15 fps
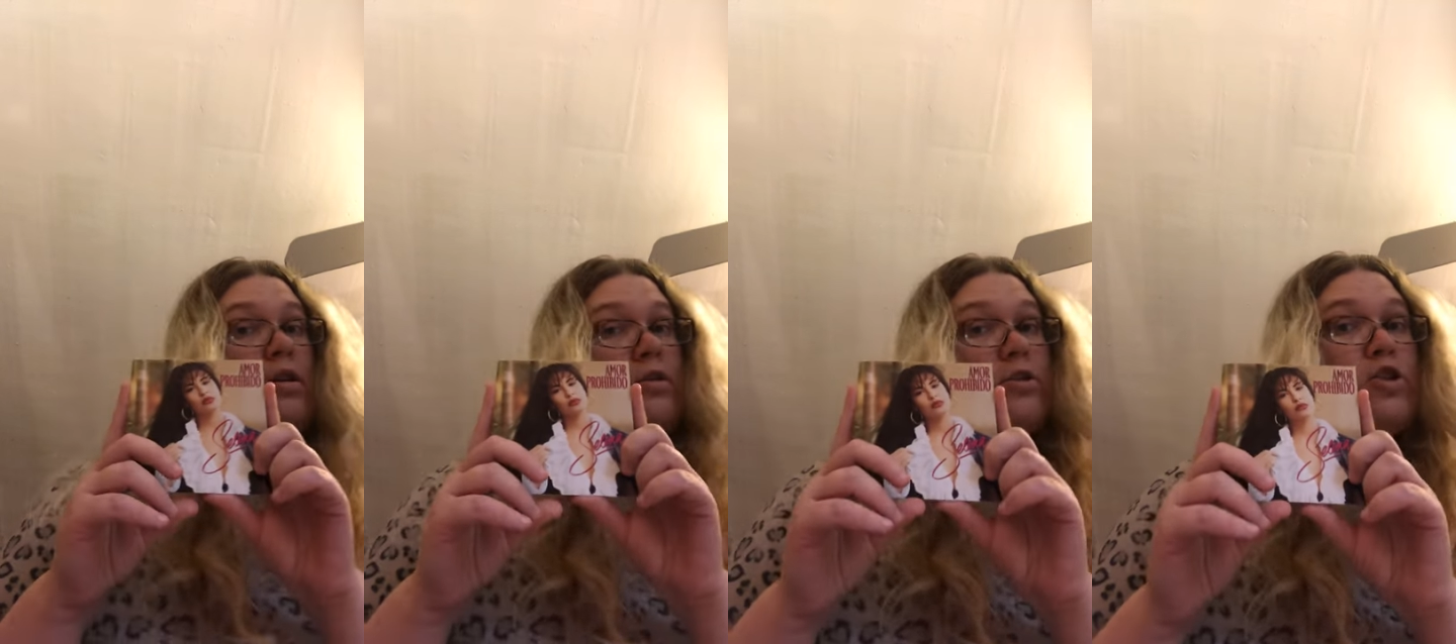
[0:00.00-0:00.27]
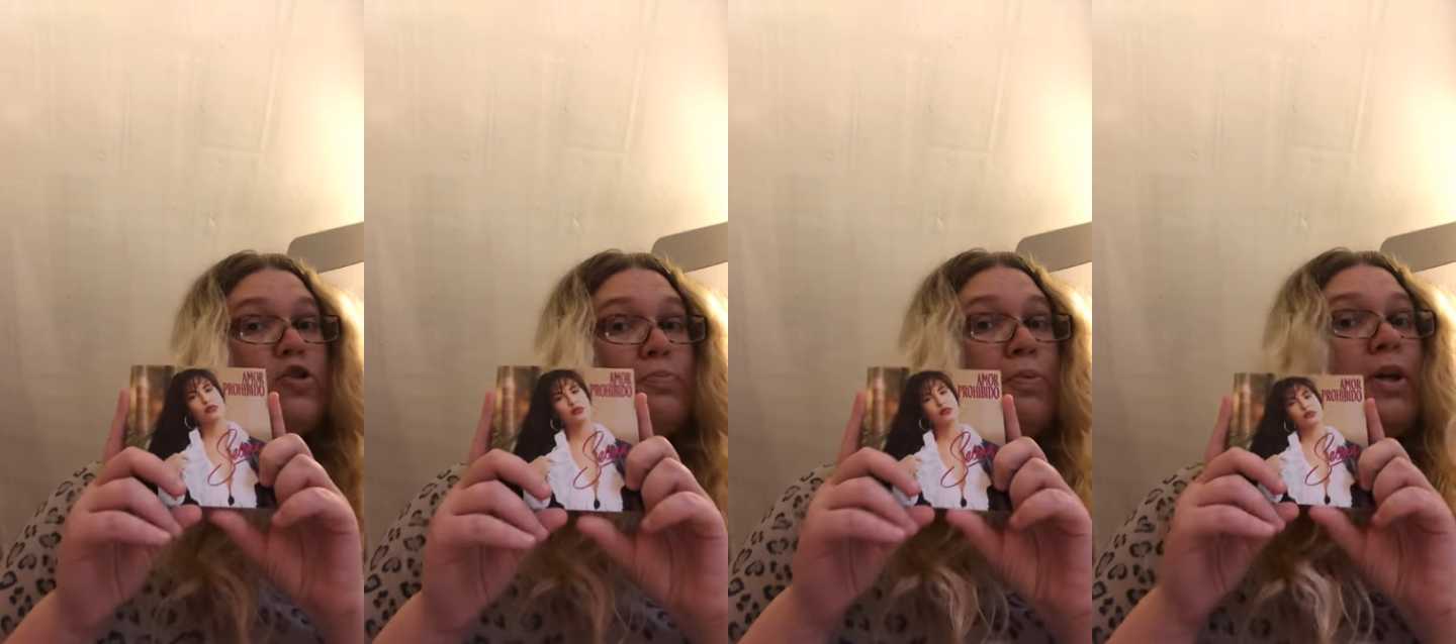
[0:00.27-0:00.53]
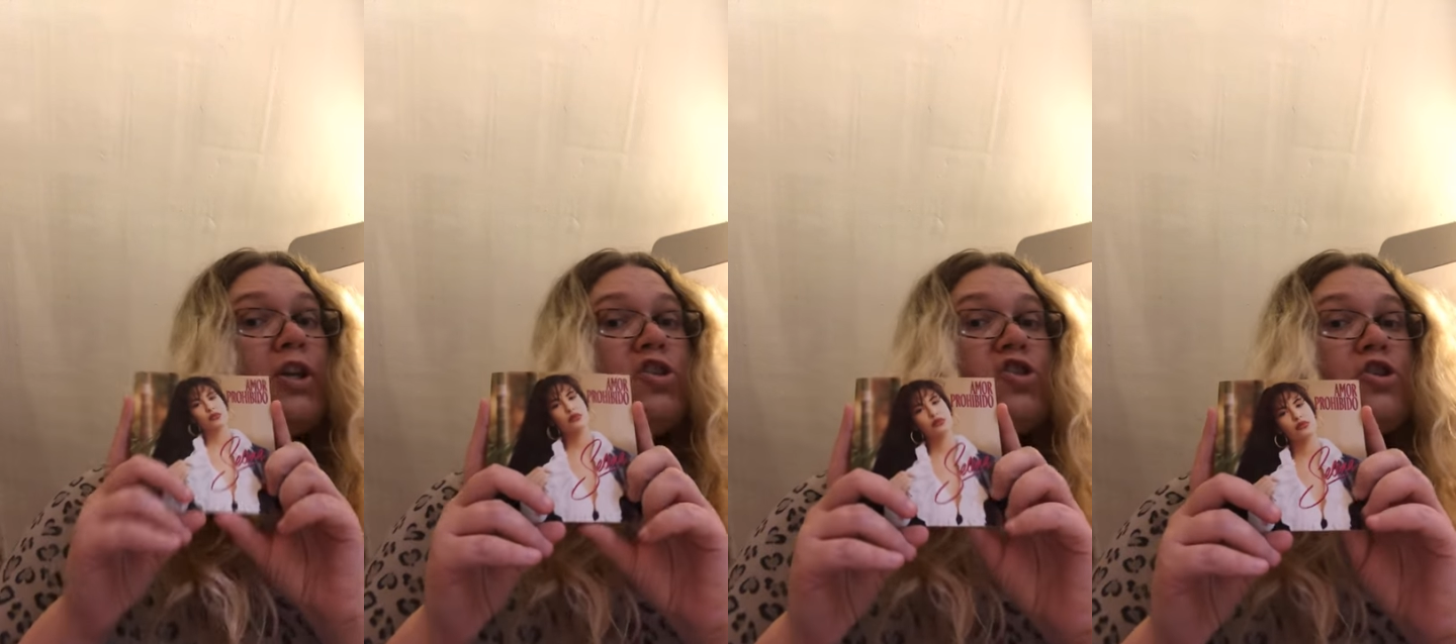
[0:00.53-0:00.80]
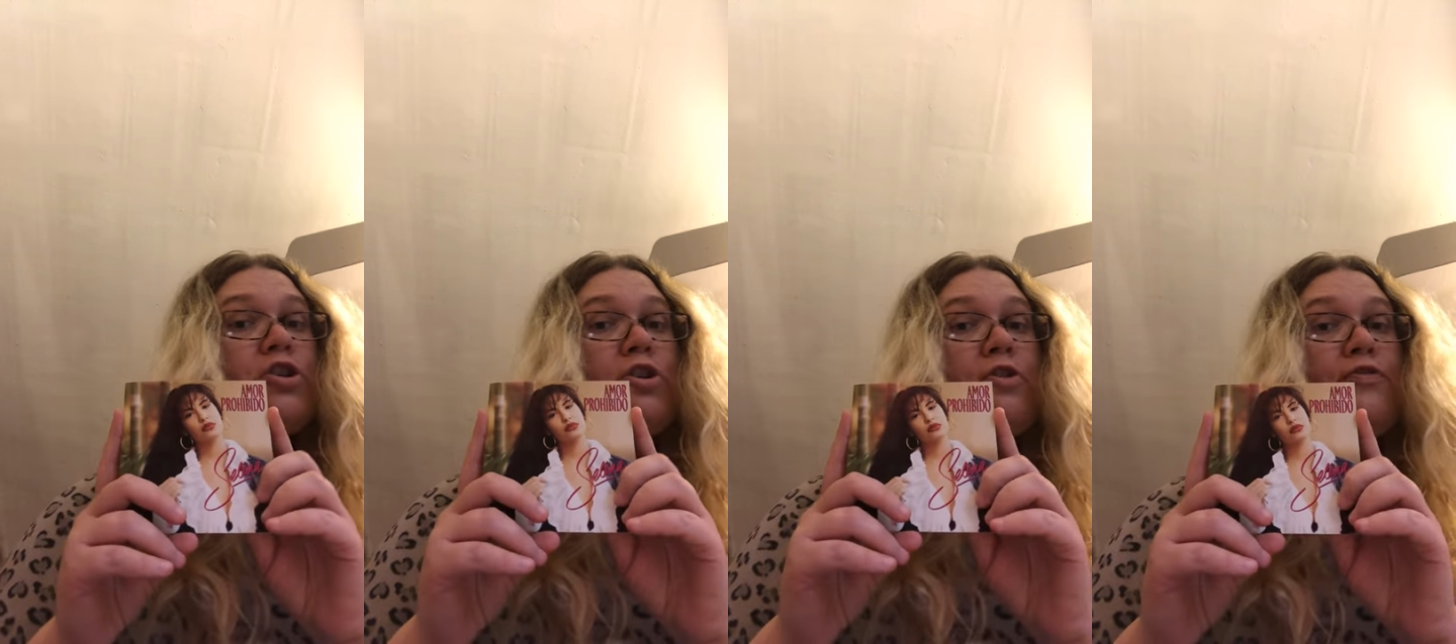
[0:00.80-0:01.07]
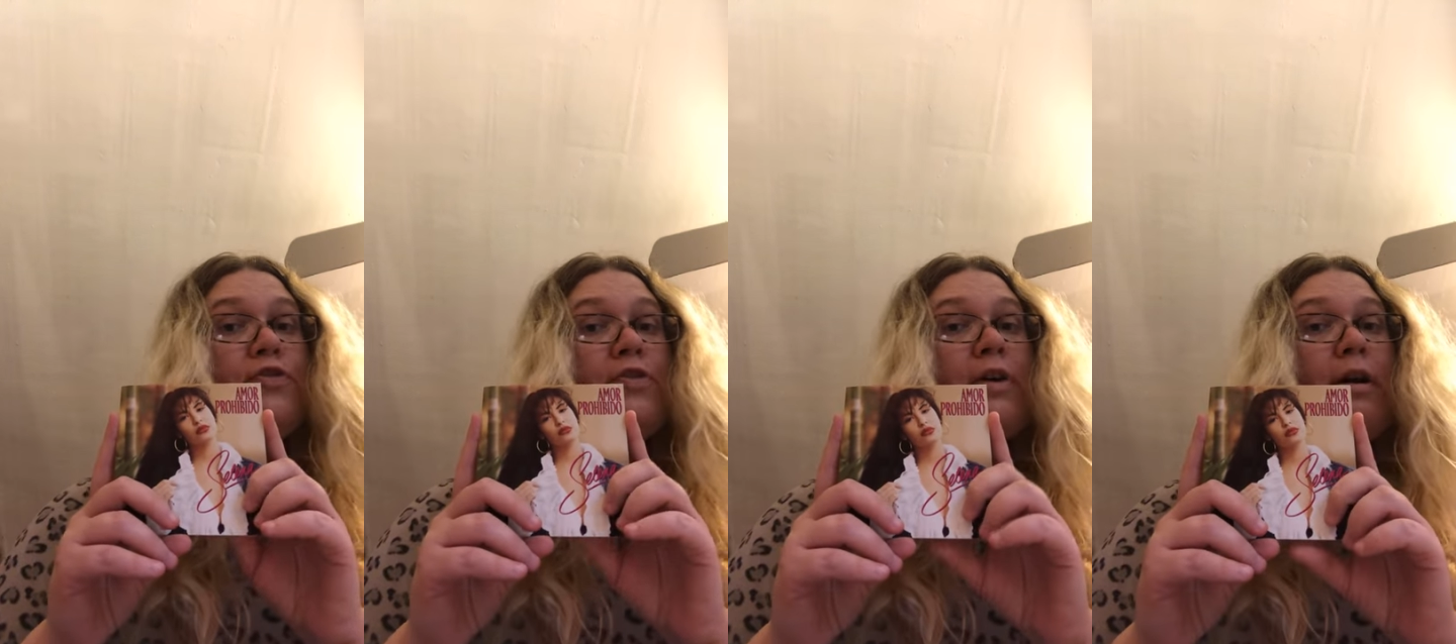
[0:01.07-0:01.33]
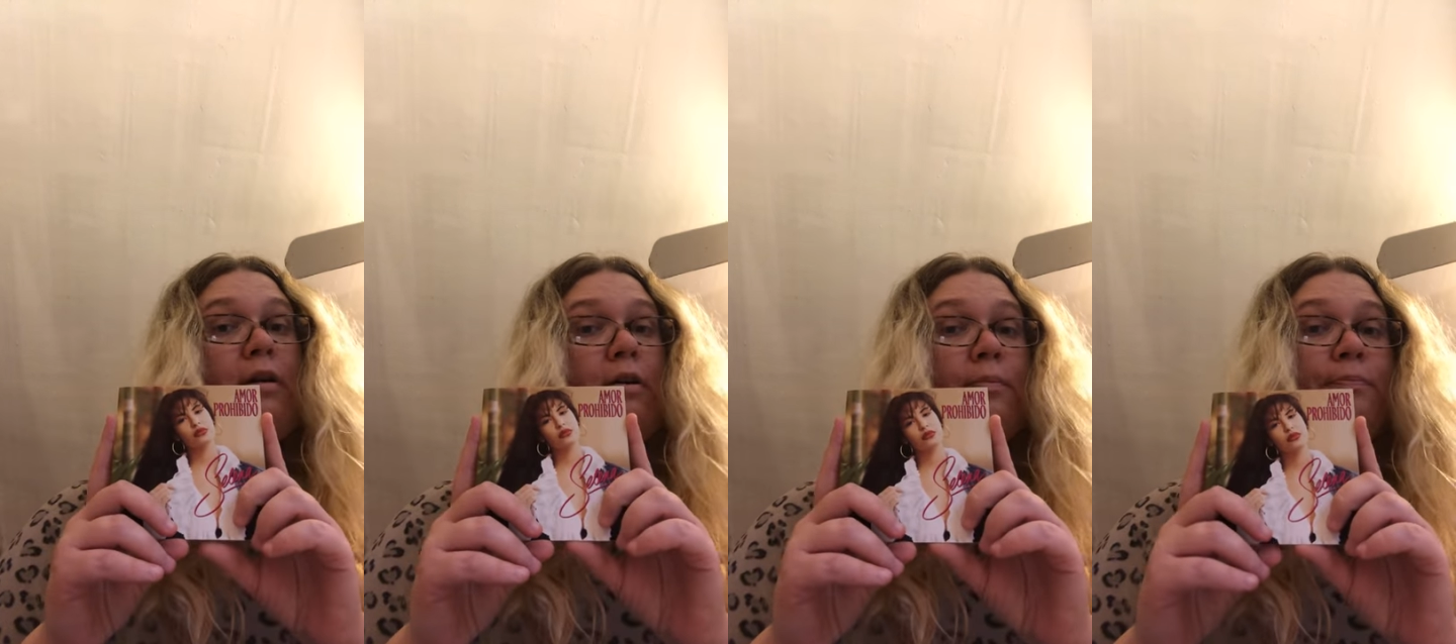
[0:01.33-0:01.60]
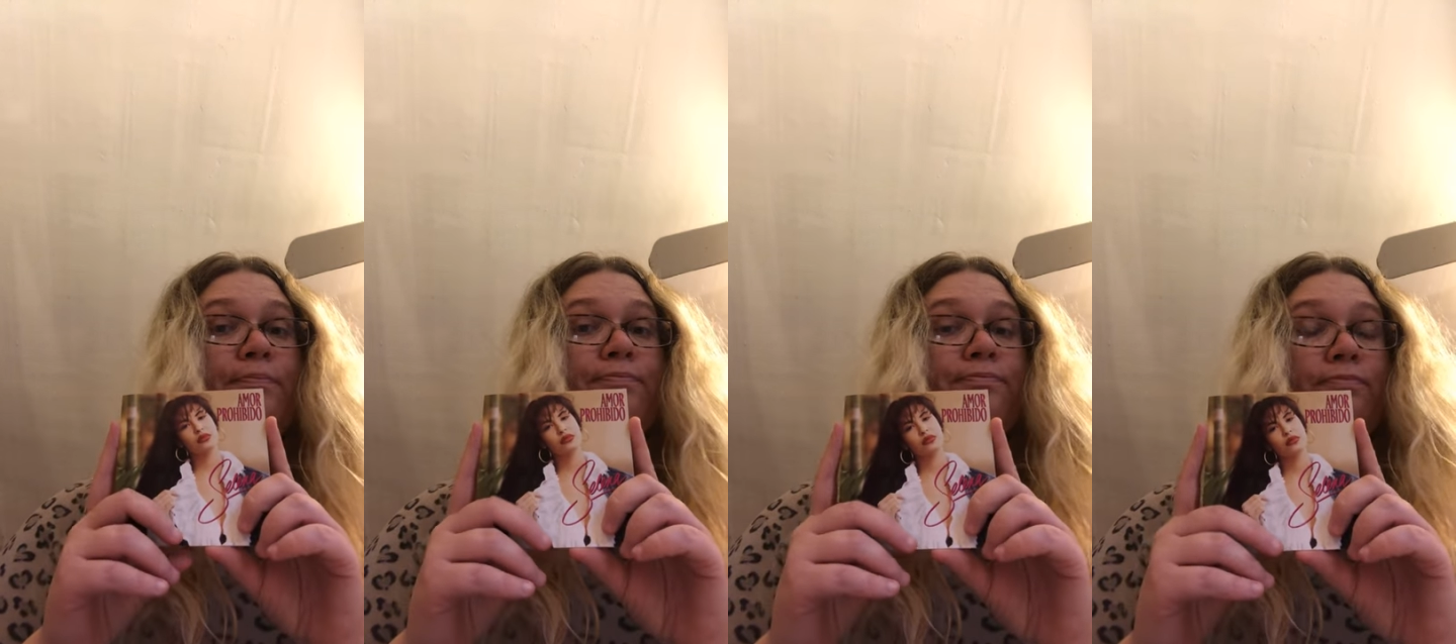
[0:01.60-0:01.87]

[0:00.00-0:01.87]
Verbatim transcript: this picture for them